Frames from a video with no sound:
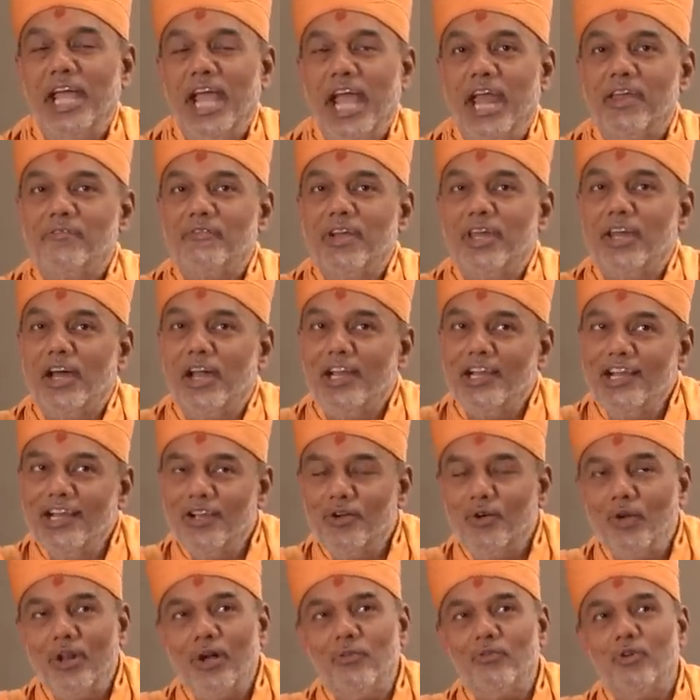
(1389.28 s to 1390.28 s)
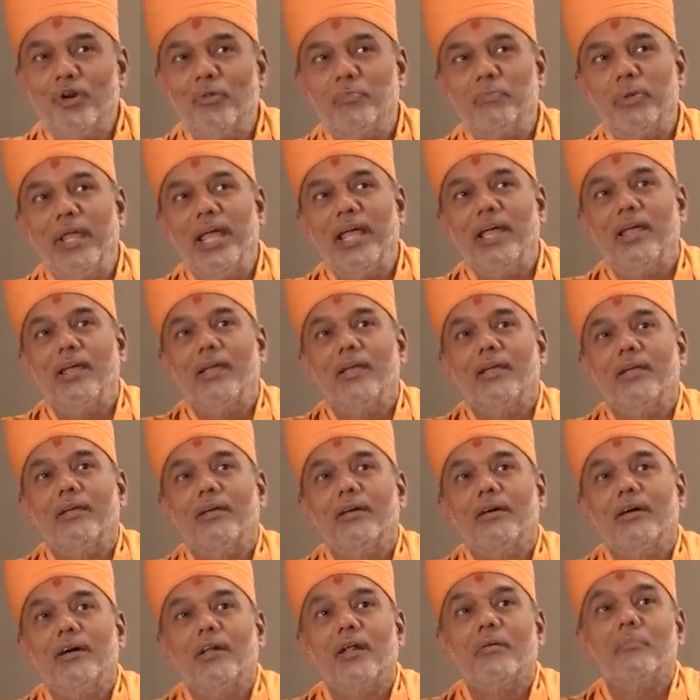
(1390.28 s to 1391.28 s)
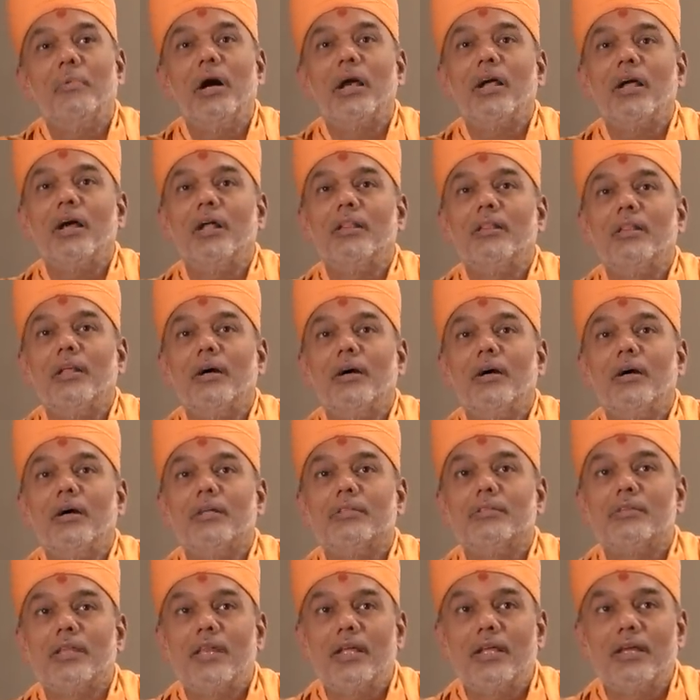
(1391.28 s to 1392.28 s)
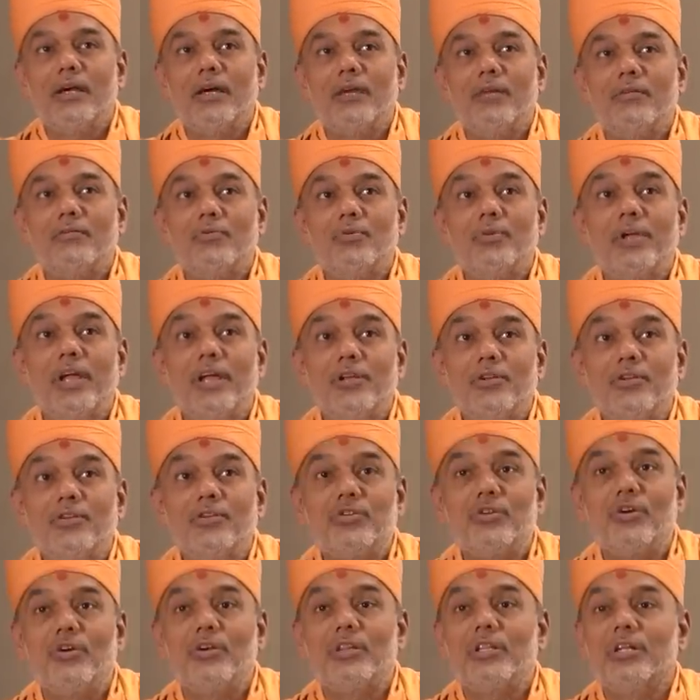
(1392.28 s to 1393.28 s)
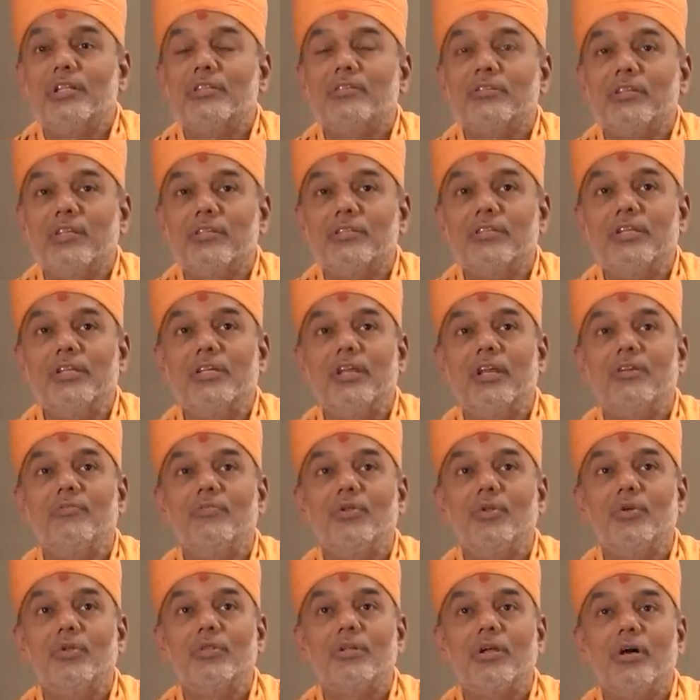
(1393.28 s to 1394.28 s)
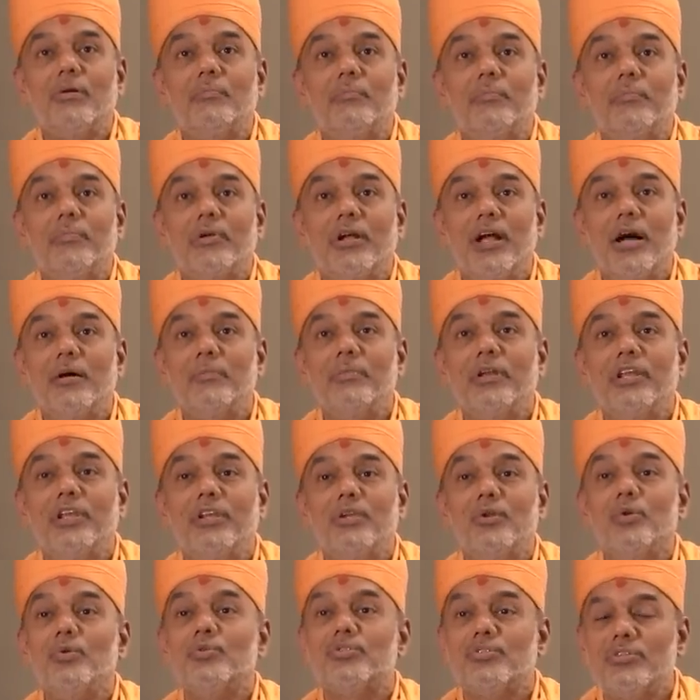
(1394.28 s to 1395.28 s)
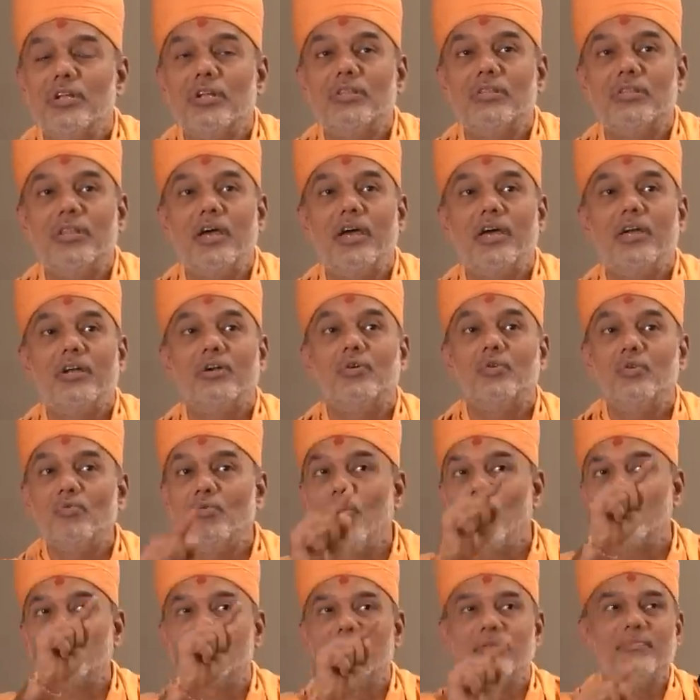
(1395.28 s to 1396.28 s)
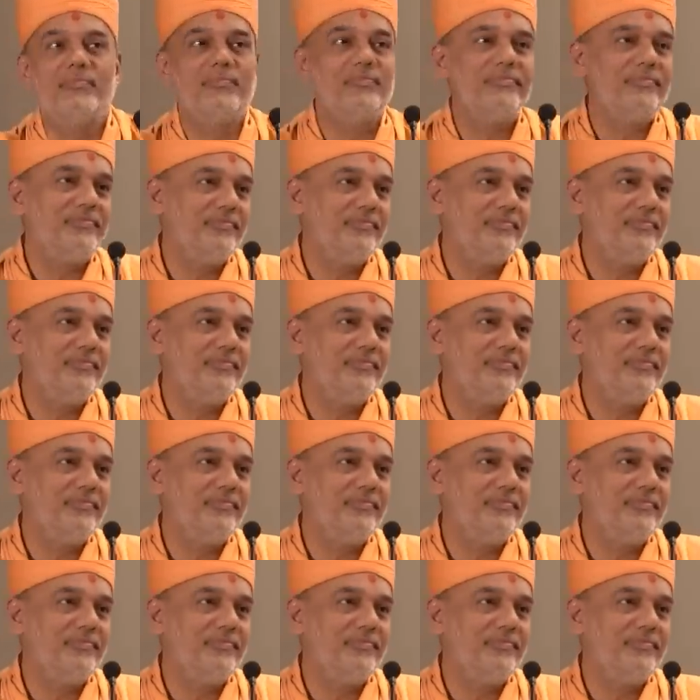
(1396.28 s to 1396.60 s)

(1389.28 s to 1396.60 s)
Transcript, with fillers: And when Anil Gurav would play, Ramakant Achrekar would ensure that Sachin and Vinod Kambli calmly do sit there to watch him.